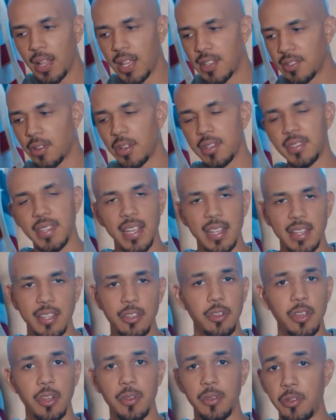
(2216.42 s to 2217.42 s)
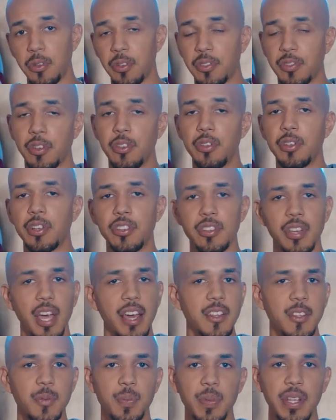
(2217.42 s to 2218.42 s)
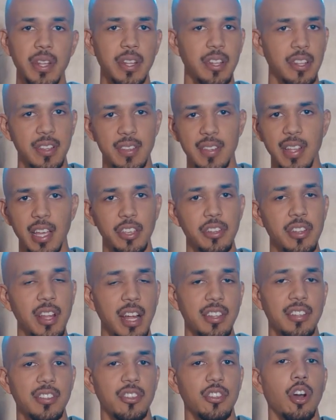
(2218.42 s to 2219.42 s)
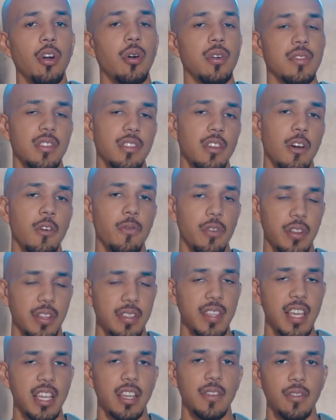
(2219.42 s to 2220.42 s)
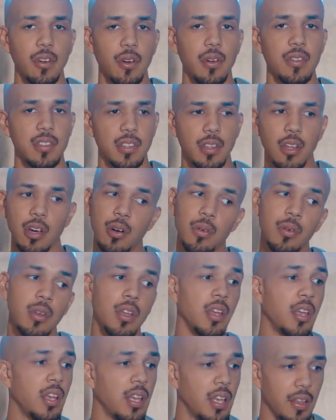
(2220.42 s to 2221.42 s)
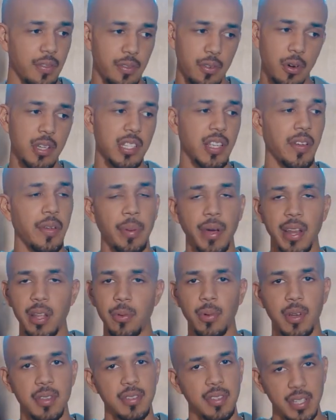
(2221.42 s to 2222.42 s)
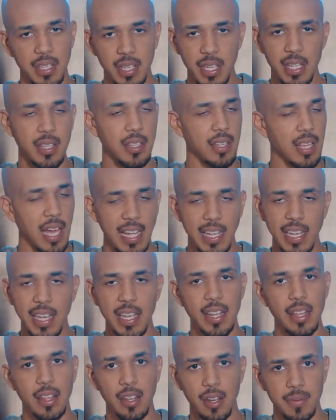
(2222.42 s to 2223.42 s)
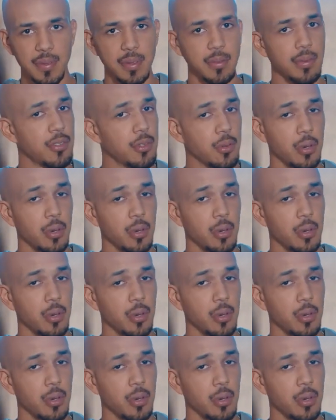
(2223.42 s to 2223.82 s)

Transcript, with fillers: it's gonna take, you can try to speed it. It's not, you're not just going slow for the sake of going slow. Of course, everybody wants to get, I get it, you know what I'm saying? No